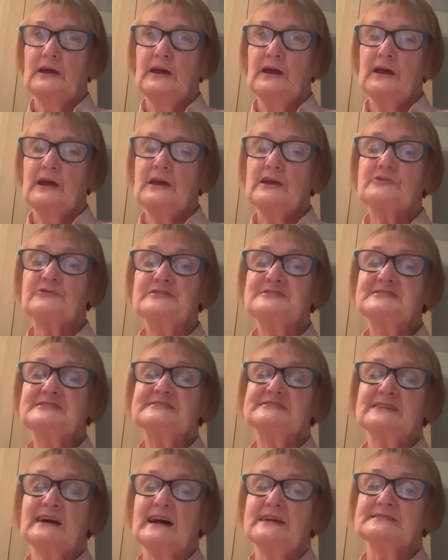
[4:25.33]
He
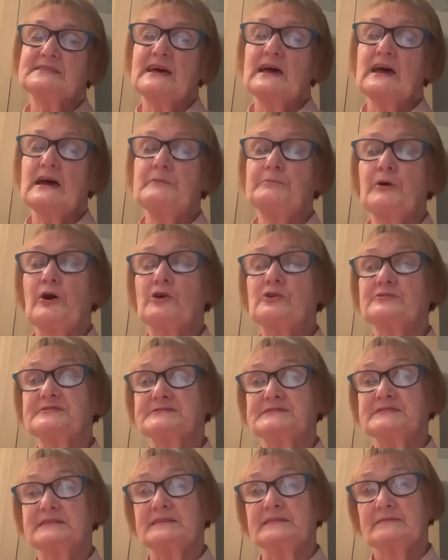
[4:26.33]
criticised their
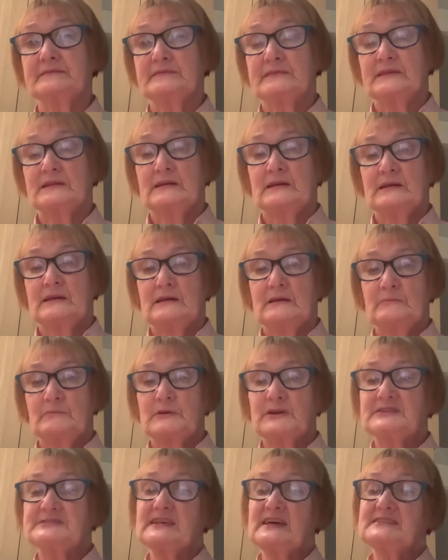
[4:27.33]
hypocrisy
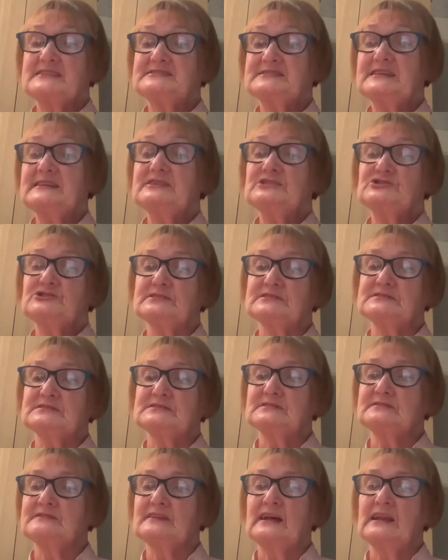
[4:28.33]
because their teachings
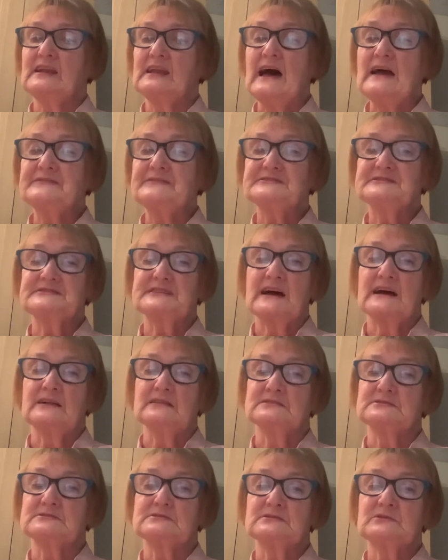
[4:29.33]
and their
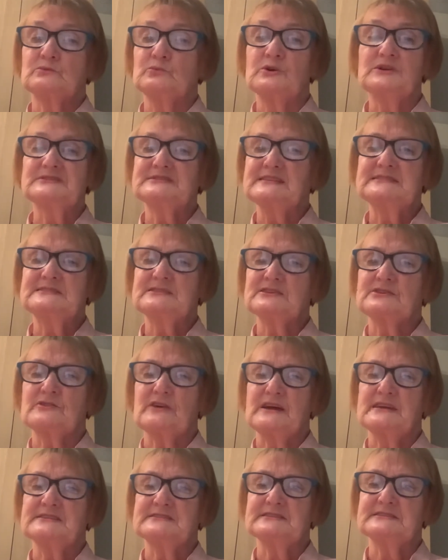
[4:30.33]
lifestyles weren't
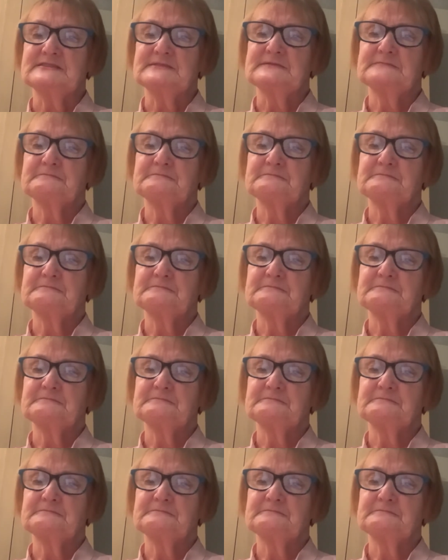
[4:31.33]
integrated.